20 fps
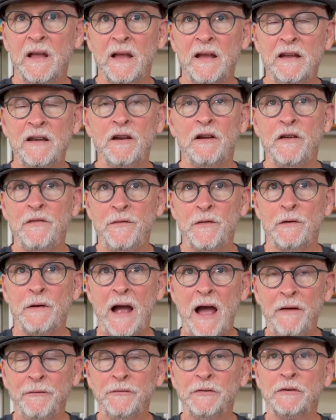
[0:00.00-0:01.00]
If you're
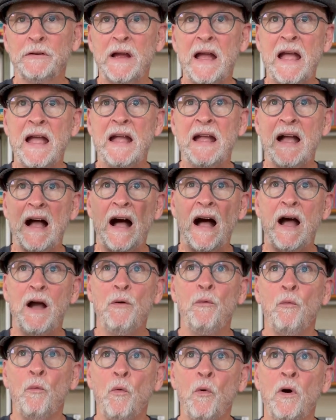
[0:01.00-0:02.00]
after I
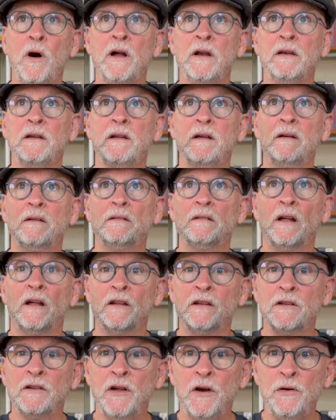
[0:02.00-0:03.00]
want a
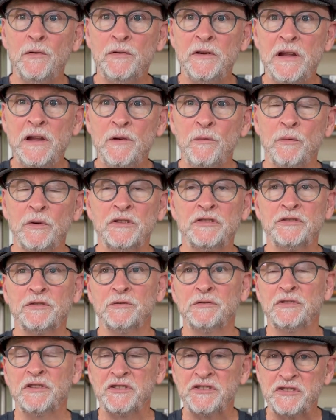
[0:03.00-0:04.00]
low D whistle
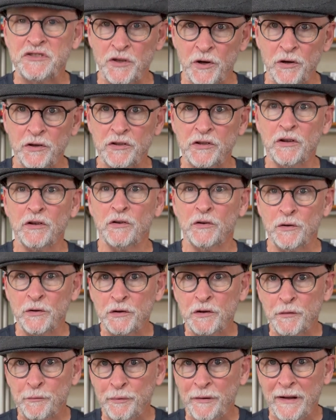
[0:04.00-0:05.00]
to start to learn
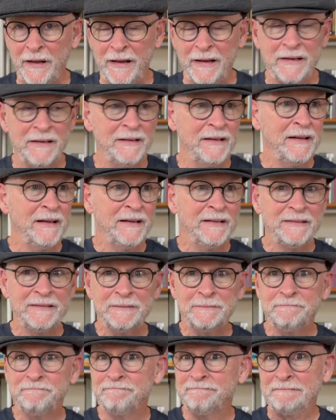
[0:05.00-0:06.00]
to play,
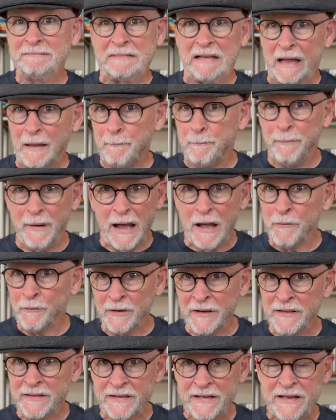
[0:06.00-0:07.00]
buy one
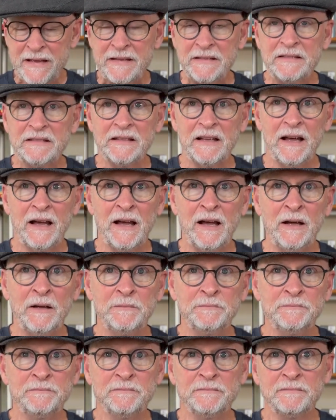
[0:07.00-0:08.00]
of these.
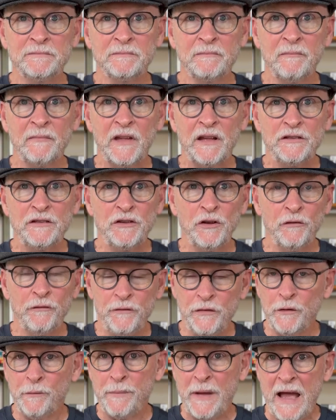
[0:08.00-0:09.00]
Don't
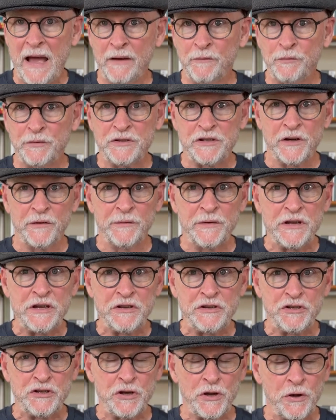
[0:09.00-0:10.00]
feel bad whichever you
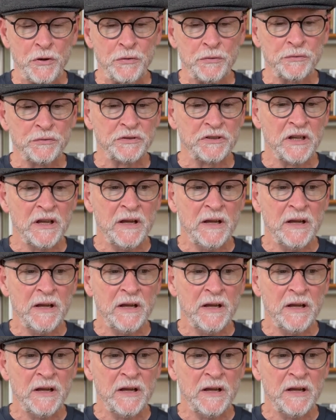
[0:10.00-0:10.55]
chose.